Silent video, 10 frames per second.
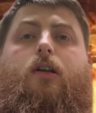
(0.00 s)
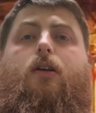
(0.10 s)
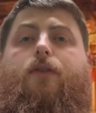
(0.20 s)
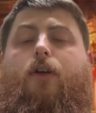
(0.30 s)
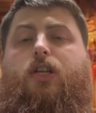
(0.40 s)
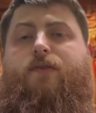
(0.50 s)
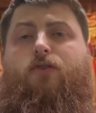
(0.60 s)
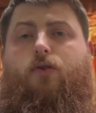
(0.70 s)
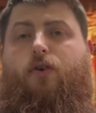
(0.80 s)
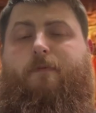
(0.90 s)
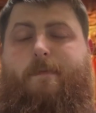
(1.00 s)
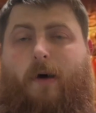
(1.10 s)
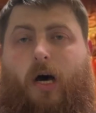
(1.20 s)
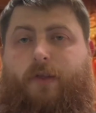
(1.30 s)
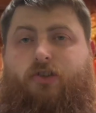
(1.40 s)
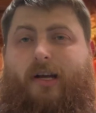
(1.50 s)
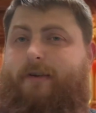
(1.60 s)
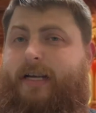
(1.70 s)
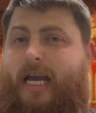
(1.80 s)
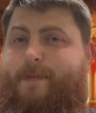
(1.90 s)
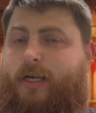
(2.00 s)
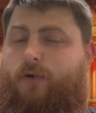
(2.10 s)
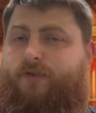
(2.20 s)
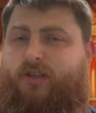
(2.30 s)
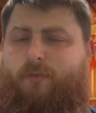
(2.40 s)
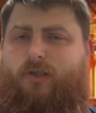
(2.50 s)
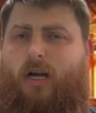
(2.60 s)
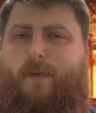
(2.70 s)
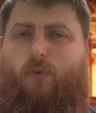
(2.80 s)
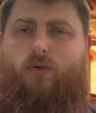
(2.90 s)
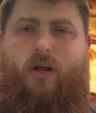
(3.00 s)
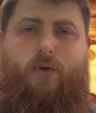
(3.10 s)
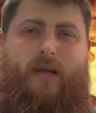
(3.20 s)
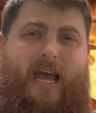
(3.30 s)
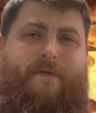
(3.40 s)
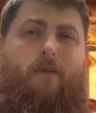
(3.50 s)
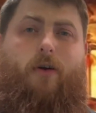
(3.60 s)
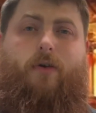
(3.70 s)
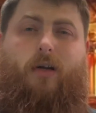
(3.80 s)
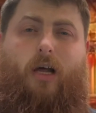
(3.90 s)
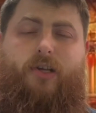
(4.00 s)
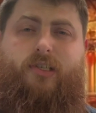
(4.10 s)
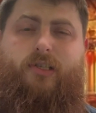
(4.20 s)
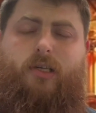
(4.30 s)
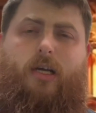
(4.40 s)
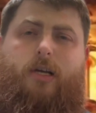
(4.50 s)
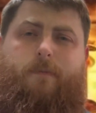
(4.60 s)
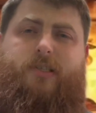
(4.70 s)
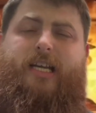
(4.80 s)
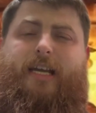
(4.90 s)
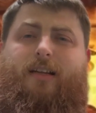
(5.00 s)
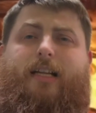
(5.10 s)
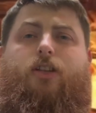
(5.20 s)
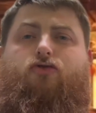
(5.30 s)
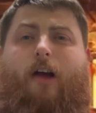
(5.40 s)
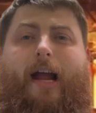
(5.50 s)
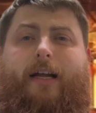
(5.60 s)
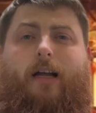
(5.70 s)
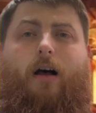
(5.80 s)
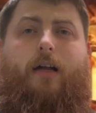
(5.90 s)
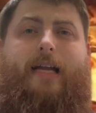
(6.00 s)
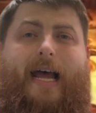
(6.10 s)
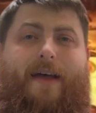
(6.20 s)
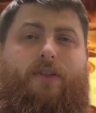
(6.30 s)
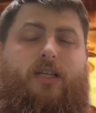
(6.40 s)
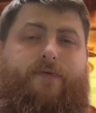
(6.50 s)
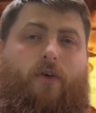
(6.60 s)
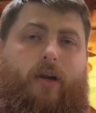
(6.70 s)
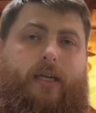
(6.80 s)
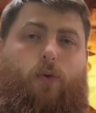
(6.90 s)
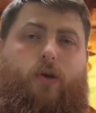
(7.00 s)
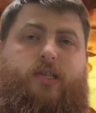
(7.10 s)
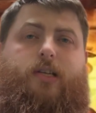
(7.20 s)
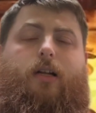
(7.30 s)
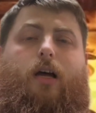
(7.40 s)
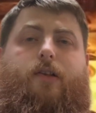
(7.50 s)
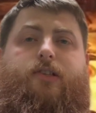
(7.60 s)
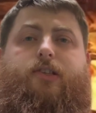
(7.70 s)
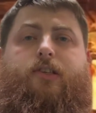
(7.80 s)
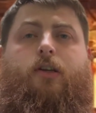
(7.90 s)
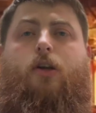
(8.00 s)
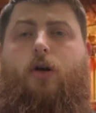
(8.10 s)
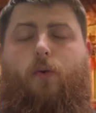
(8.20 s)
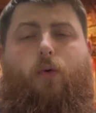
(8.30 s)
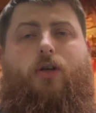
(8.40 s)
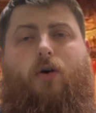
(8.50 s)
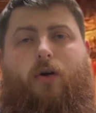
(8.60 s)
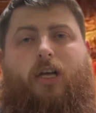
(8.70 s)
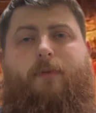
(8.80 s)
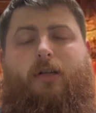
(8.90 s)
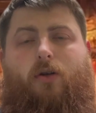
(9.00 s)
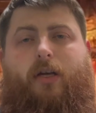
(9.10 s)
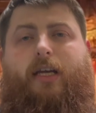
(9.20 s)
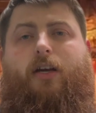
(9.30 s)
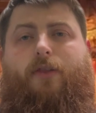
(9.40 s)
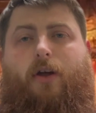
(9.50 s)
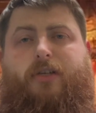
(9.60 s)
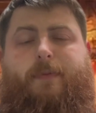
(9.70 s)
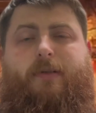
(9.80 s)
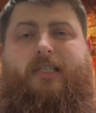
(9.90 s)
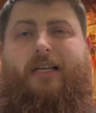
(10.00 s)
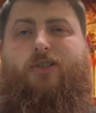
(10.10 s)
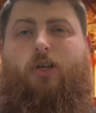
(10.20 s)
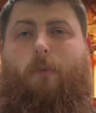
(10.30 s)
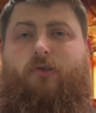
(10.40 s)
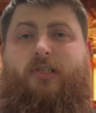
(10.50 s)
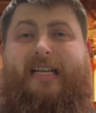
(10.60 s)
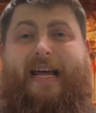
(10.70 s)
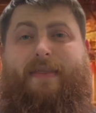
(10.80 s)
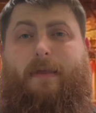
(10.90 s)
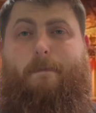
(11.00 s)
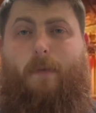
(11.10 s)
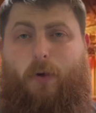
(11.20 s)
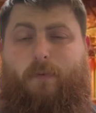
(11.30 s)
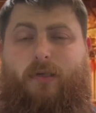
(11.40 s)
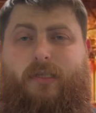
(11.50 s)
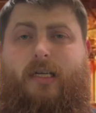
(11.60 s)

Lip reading: Those of you who have been part of the Charity Gaming Guild for some time will know that we have our own classes, particularly the Dragon Guard and the Divine Inquisitor classes. We're not going to be looking at those as potential options at the moment.